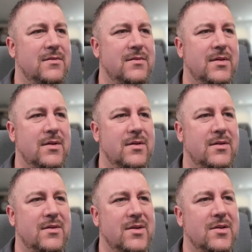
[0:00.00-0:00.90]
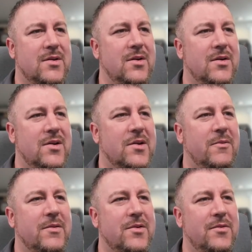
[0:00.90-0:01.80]
you're
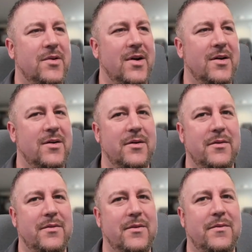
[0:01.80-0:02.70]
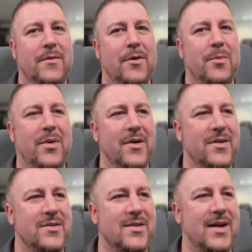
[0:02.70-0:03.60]
going to run out of
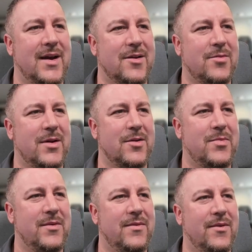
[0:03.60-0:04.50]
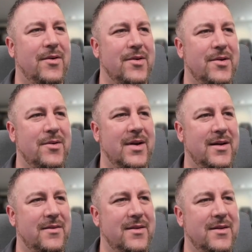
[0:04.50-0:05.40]
4-point X-Wings before you
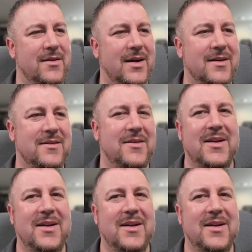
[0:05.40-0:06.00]
hit, like,